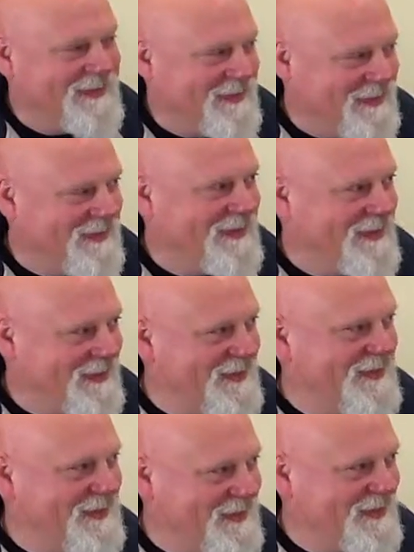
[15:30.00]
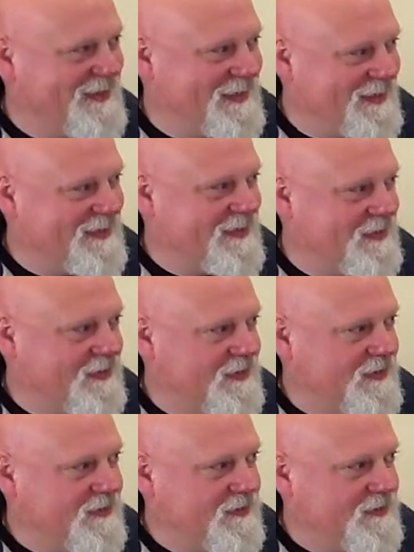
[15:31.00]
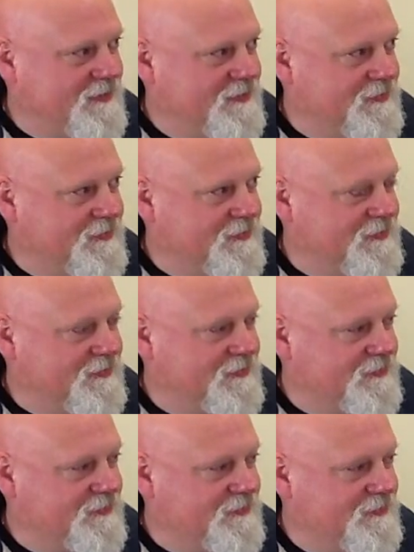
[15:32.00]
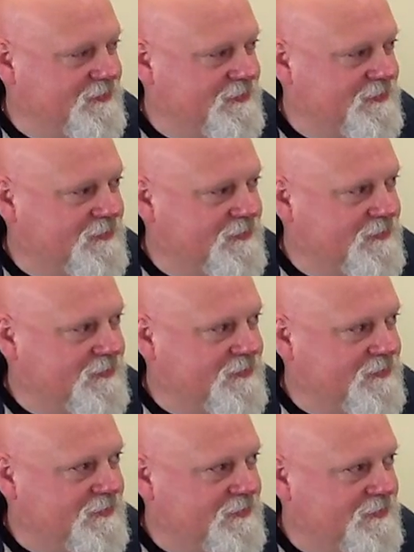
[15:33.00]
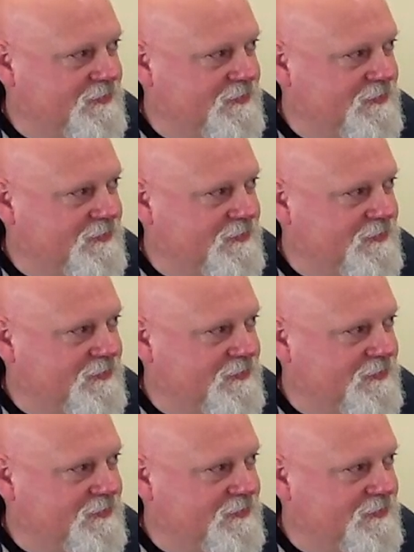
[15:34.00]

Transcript: (not speaking)